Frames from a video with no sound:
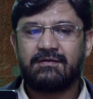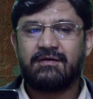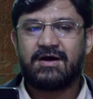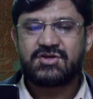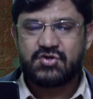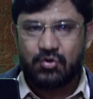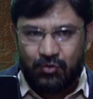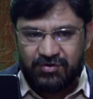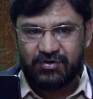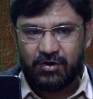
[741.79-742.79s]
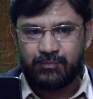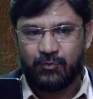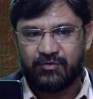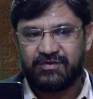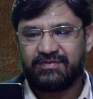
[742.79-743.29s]
a short
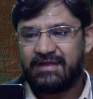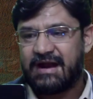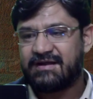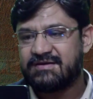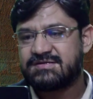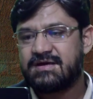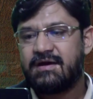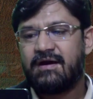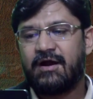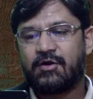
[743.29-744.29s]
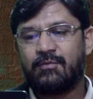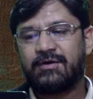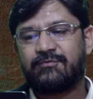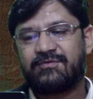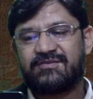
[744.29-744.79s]
portion, that is
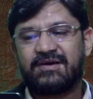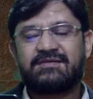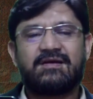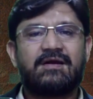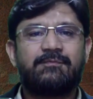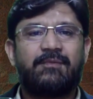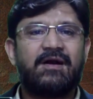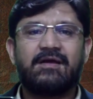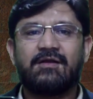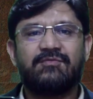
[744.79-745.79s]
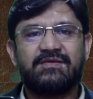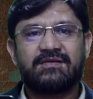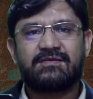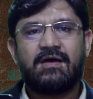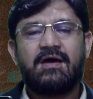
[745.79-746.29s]
atomic structure and particle physics.